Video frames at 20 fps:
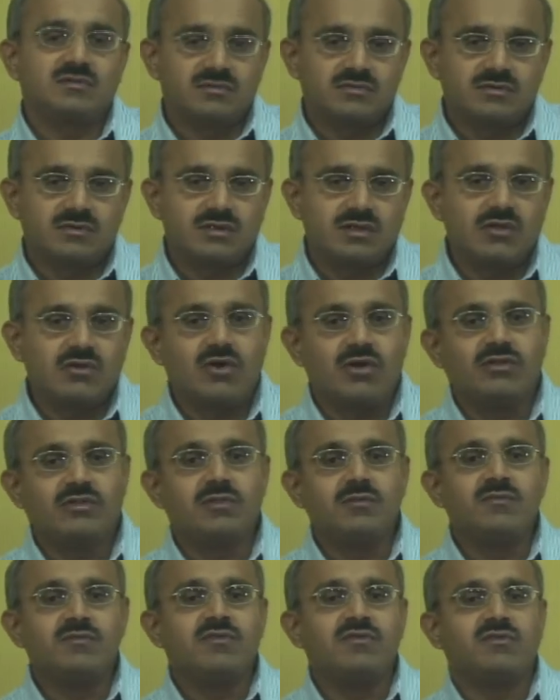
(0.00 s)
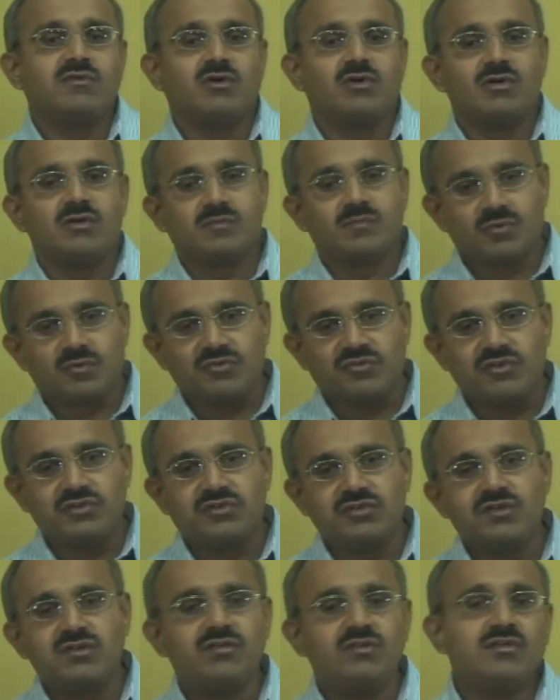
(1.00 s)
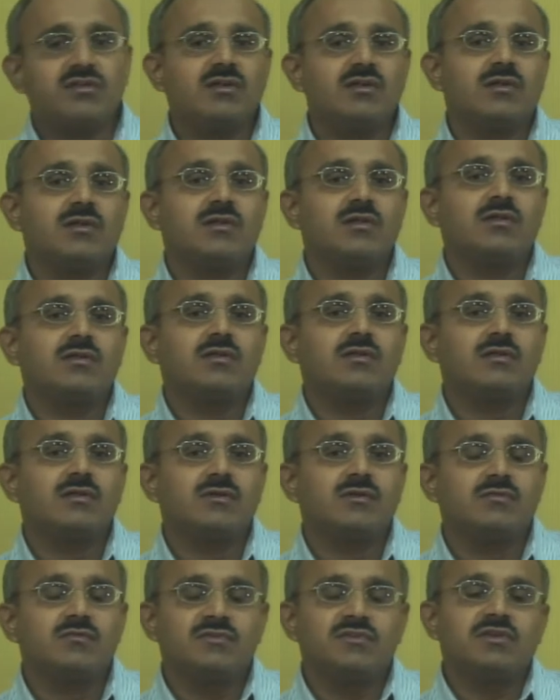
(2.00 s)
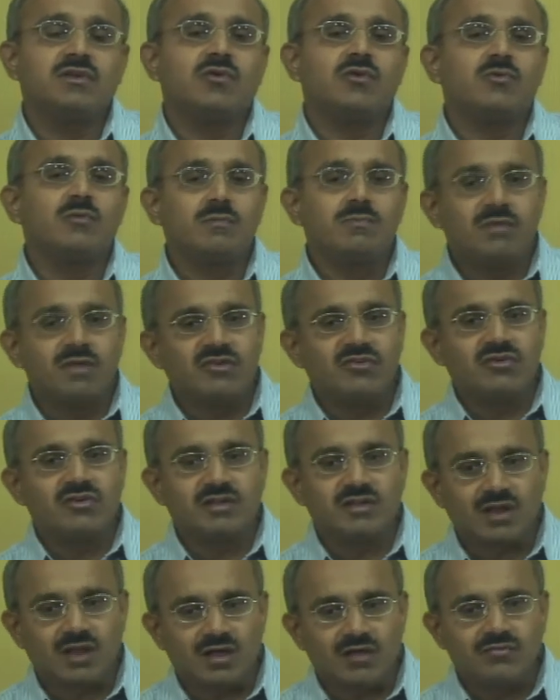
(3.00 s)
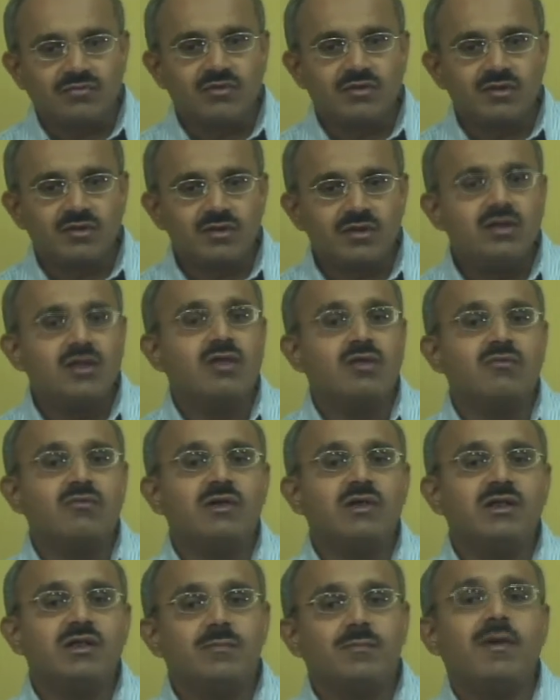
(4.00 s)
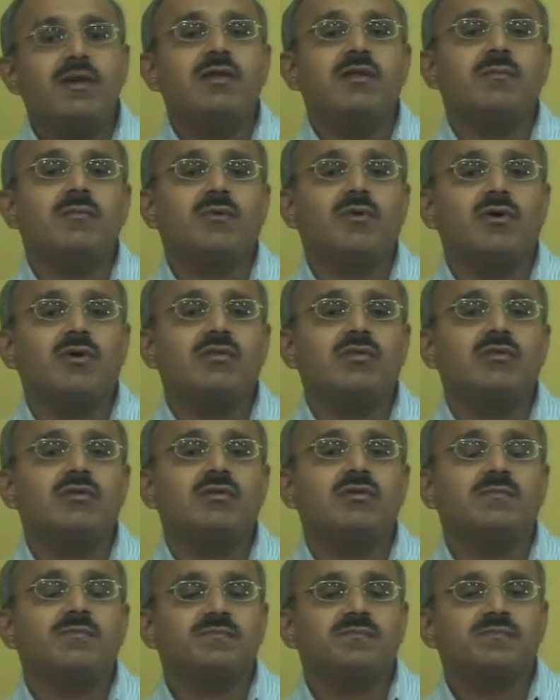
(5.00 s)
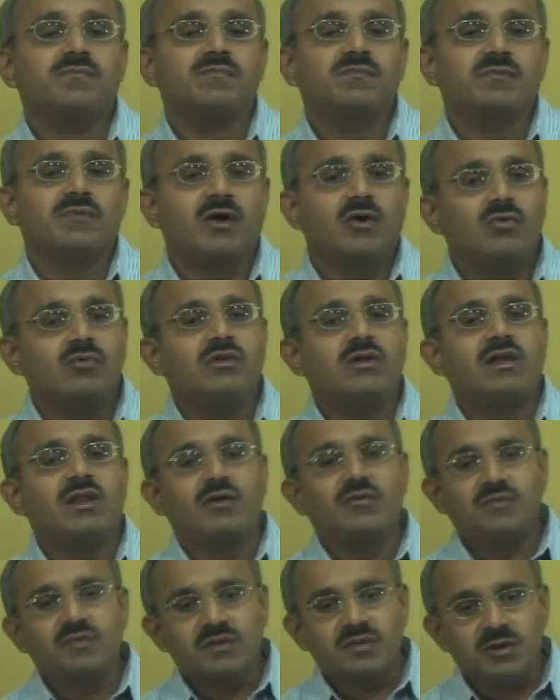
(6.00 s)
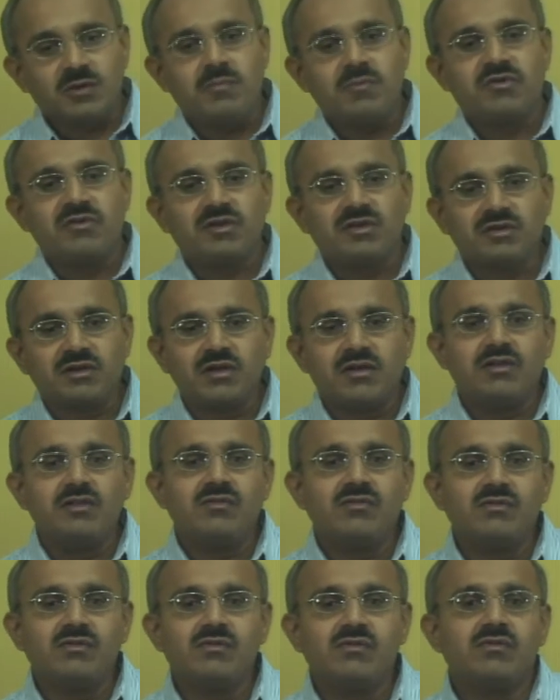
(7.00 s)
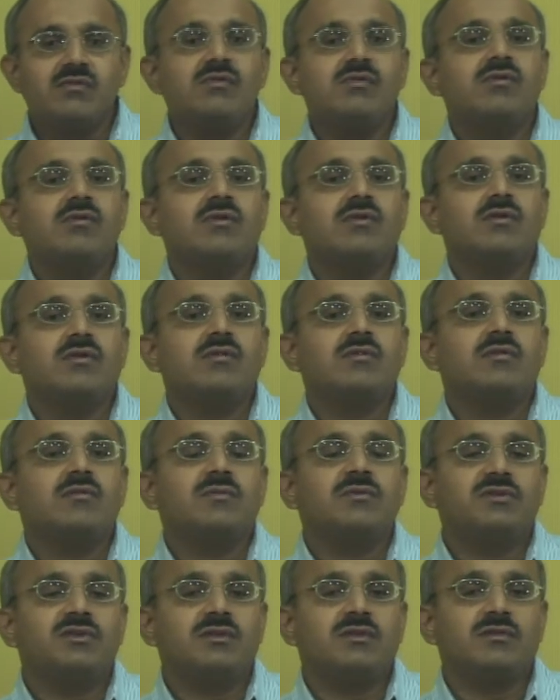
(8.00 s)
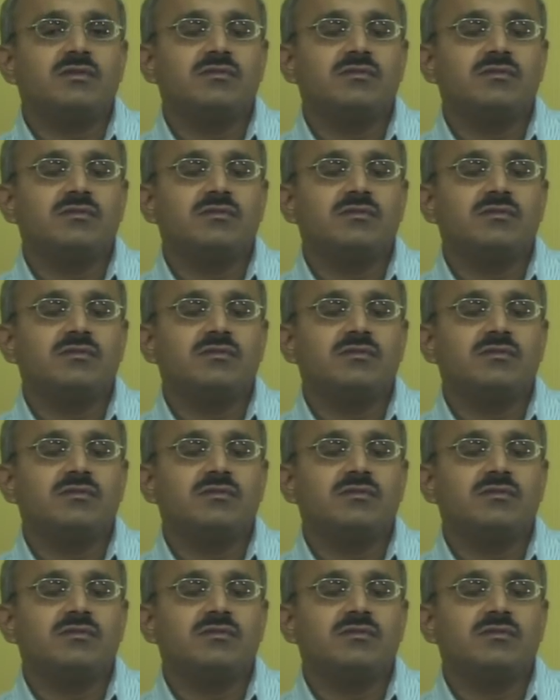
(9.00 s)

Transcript: algorithms or procedures which are going to be based on graphs will depend upon how the graph is represented in the machine.